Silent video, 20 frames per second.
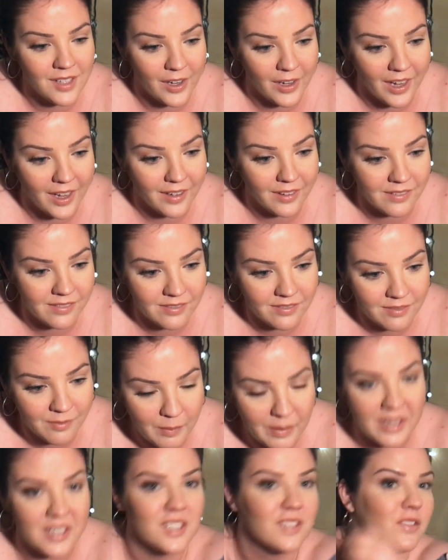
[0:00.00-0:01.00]
okay?
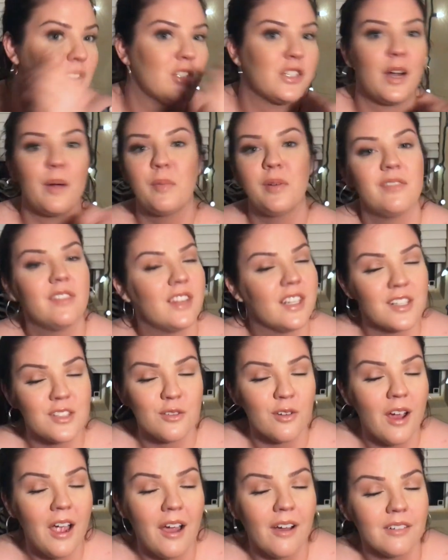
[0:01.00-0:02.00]
Because if you start moving
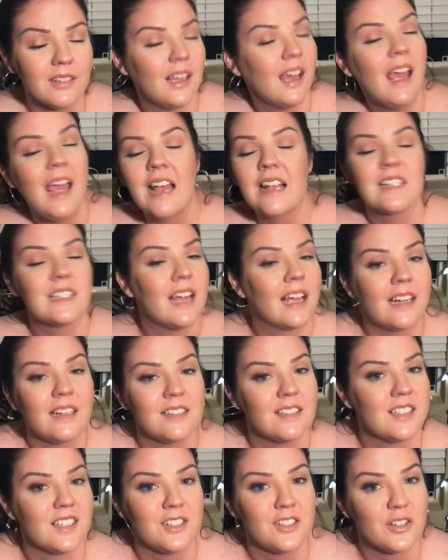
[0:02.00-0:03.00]
things around, it's not
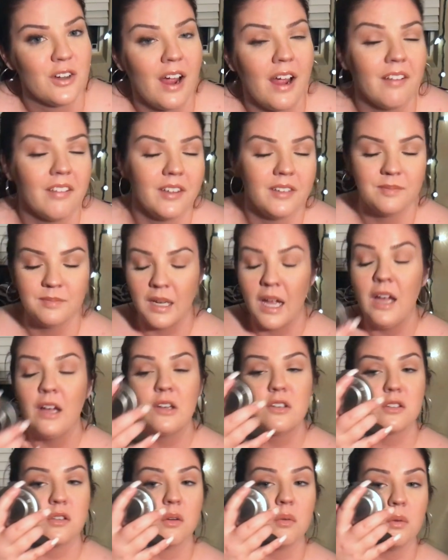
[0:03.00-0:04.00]
going to stick to your eyelid.
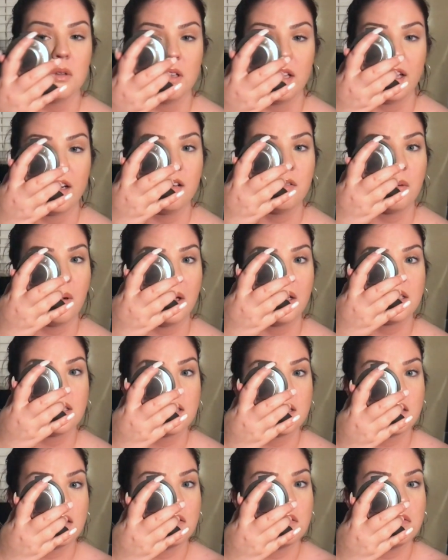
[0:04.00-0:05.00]
So we'll let it
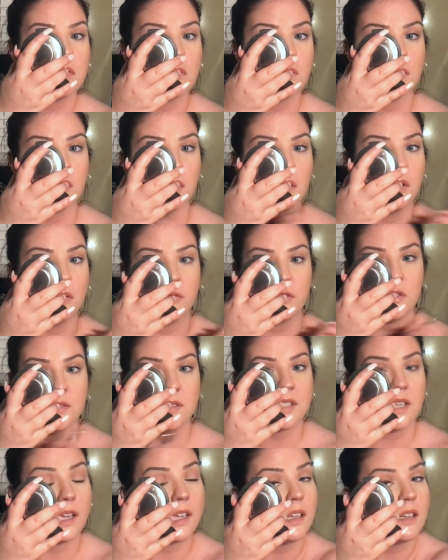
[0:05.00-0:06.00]
rest for a few
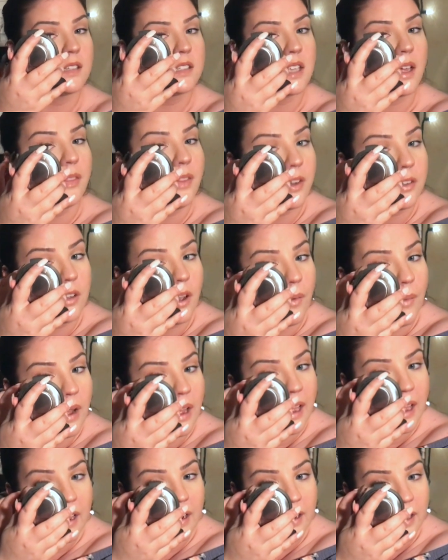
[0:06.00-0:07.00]
seconds, and then go
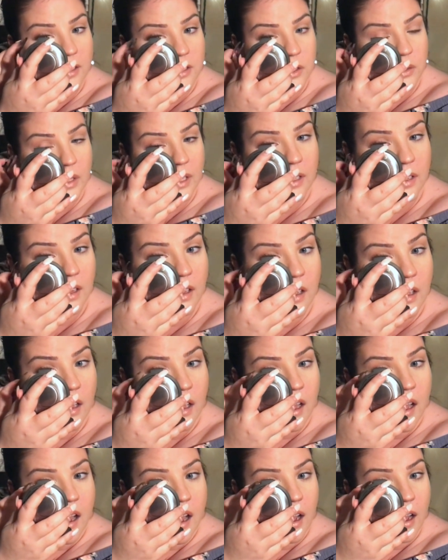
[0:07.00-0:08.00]
ahead and you can
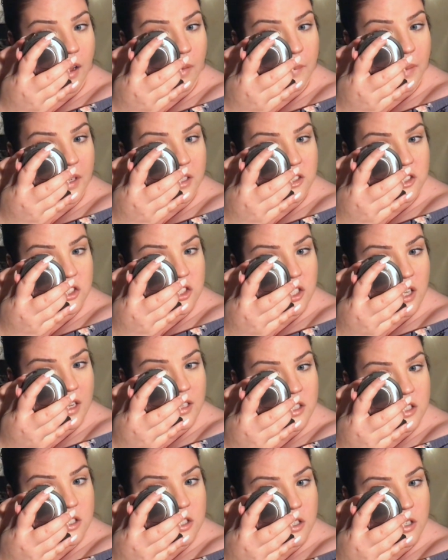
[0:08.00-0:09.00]

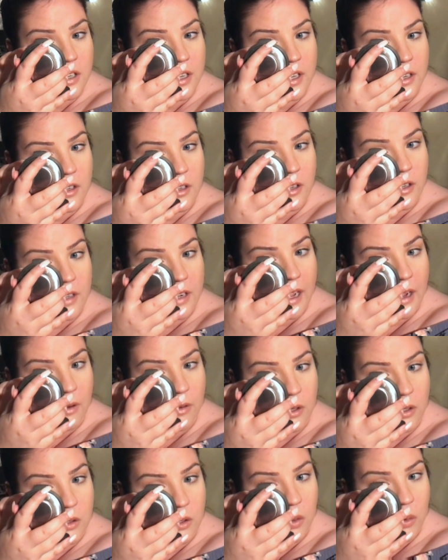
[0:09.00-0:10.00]
adjust your inner and
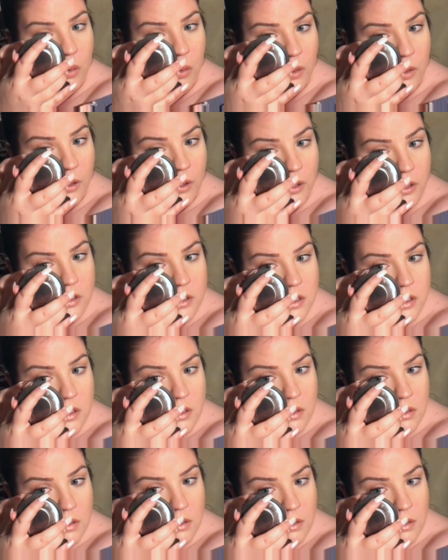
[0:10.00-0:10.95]
outer corners.